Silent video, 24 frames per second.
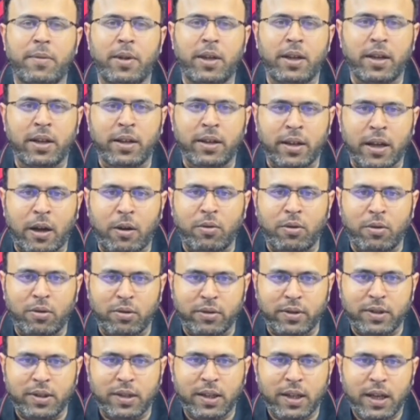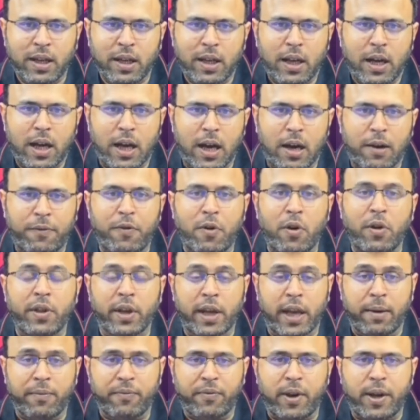million downloads for the
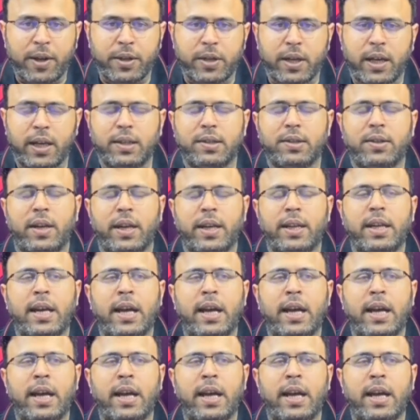game franchise, right?